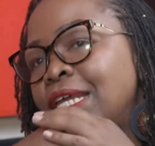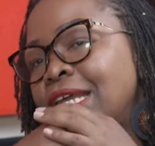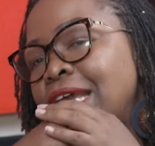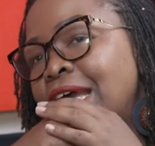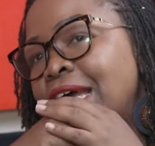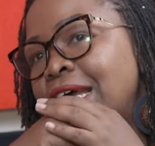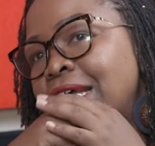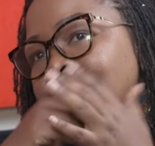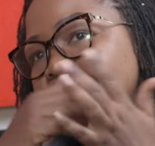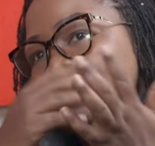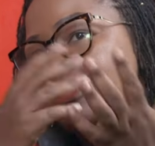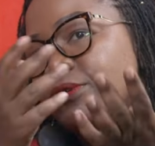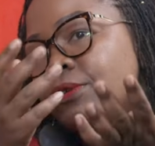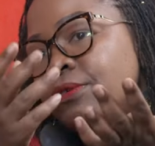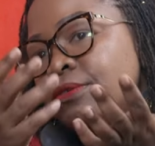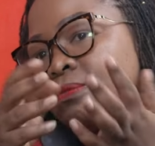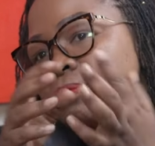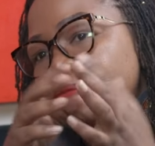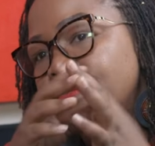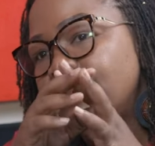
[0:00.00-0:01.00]
yeah
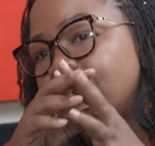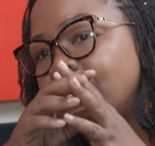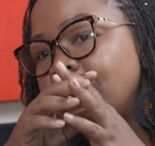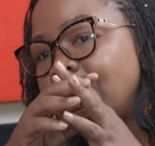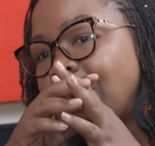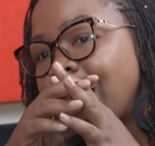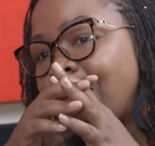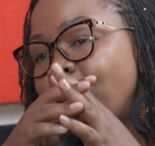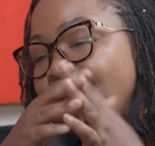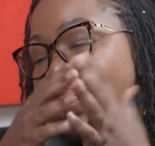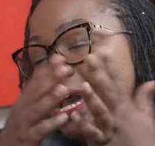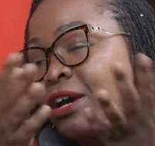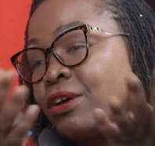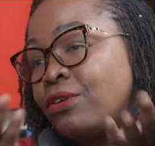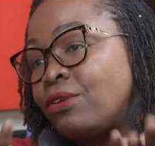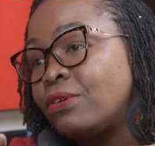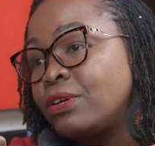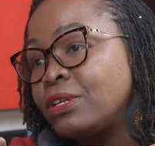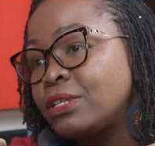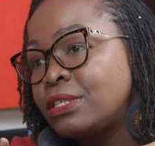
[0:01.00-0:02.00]
so i wear
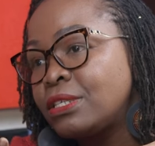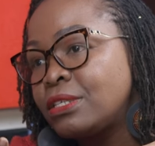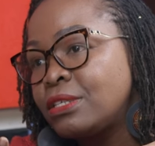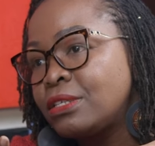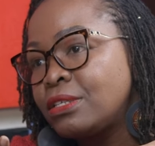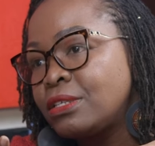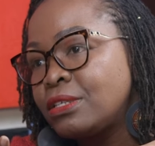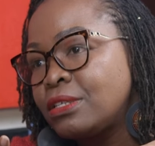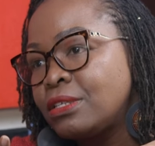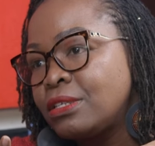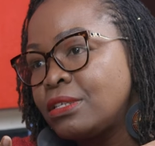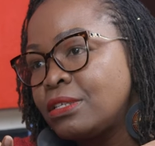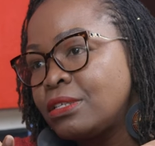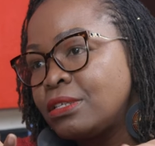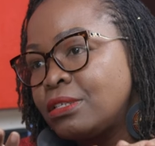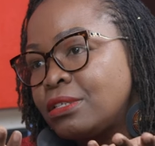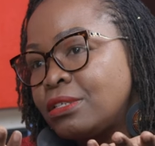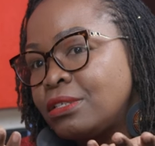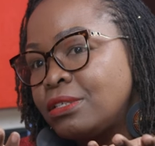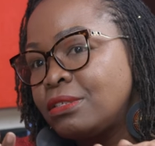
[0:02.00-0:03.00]
crocs
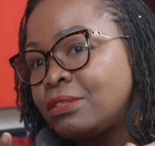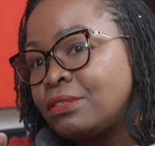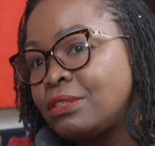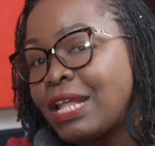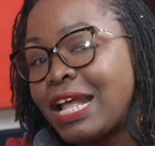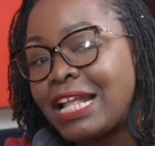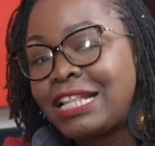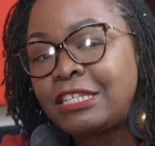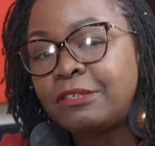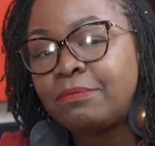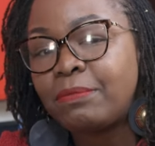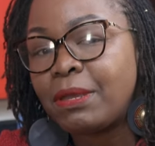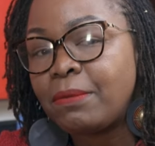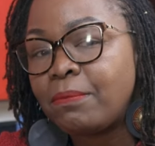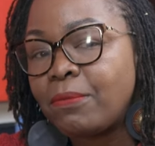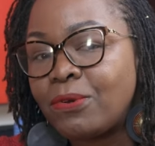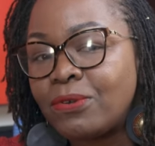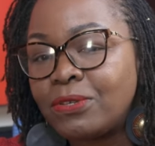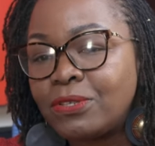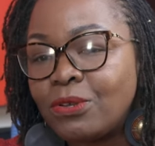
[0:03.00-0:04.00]
that's
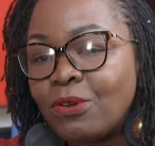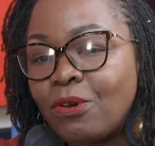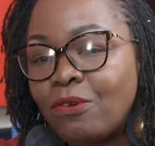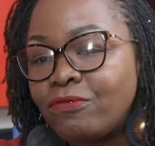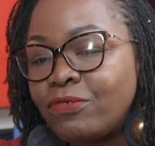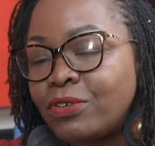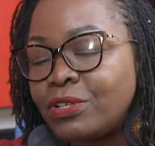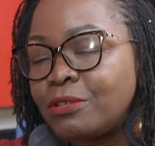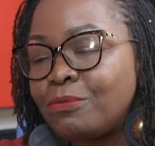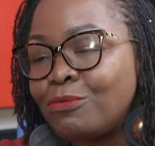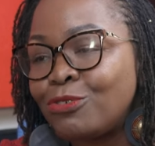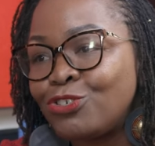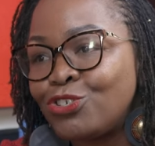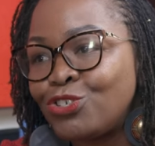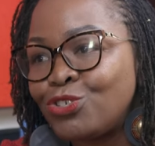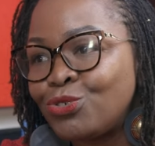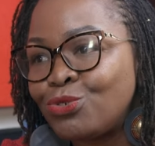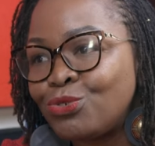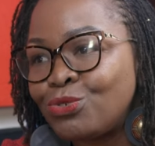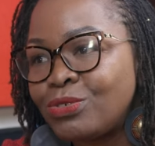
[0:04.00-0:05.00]
my most comfortable
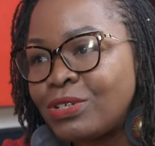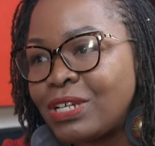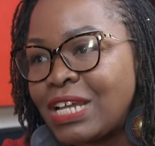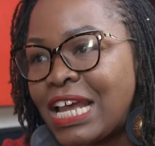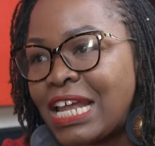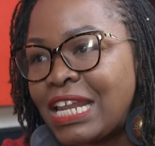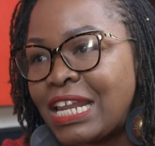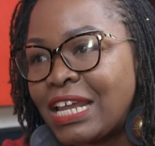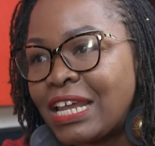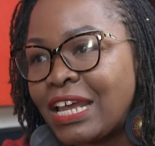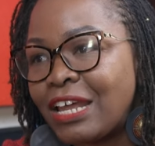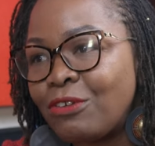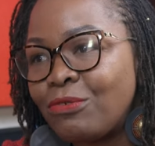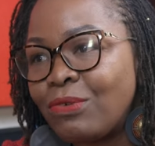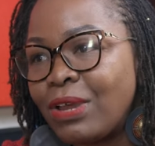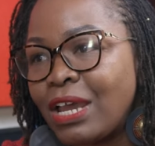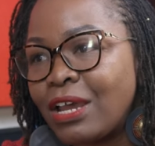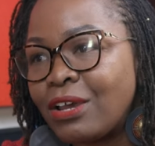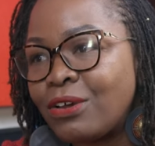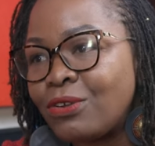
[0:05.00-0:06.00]
shoe and i
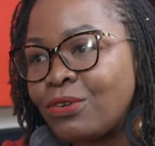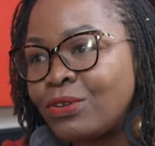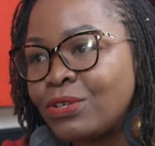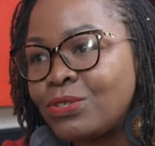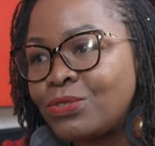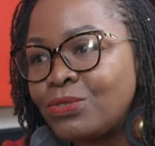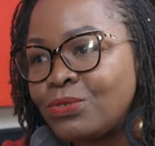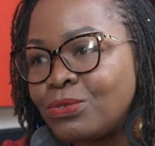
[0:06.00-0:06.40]
can wear crocs